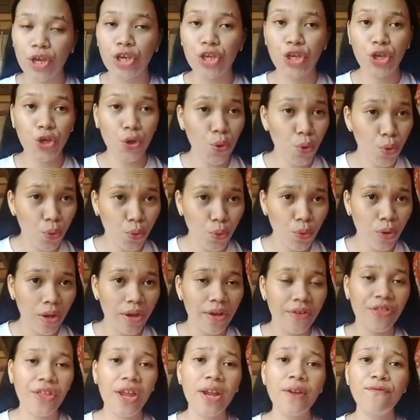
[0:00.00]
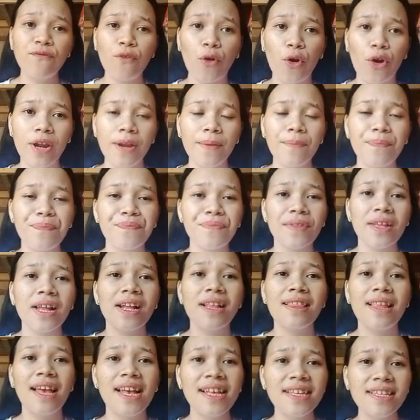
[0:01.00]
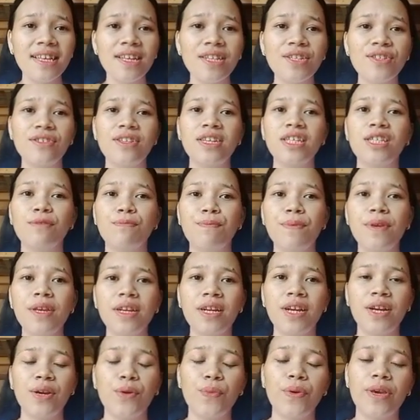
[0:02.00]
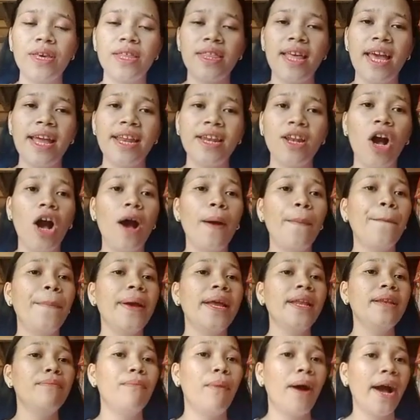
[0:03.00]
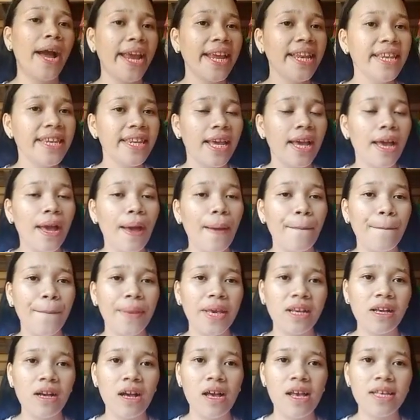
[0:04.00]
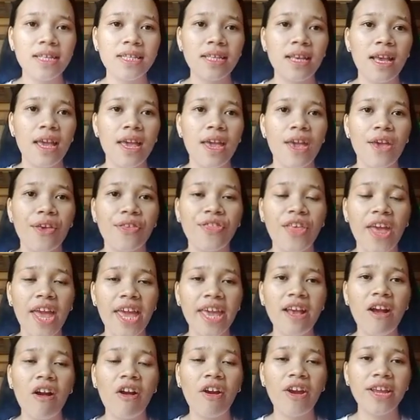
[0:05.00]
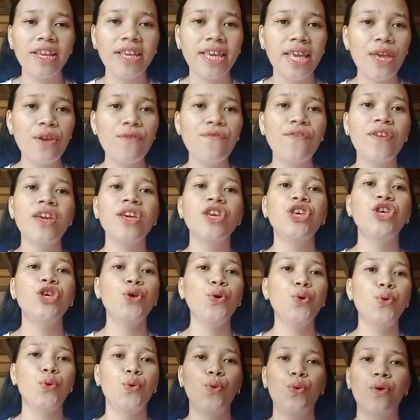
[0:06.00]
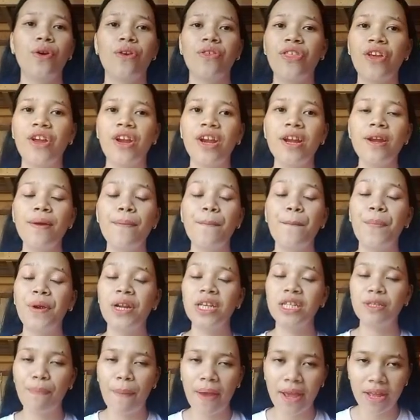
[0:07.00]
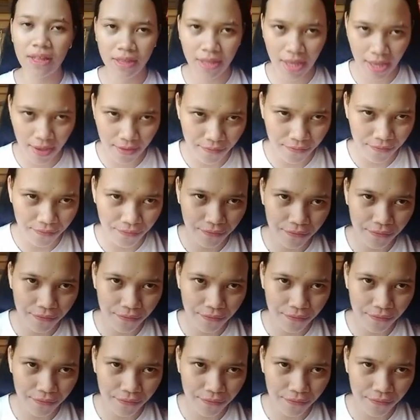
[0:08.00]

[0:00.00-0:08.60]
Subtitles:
You, therefore, listen to the speaker with an open mind because they are giving you their perspective.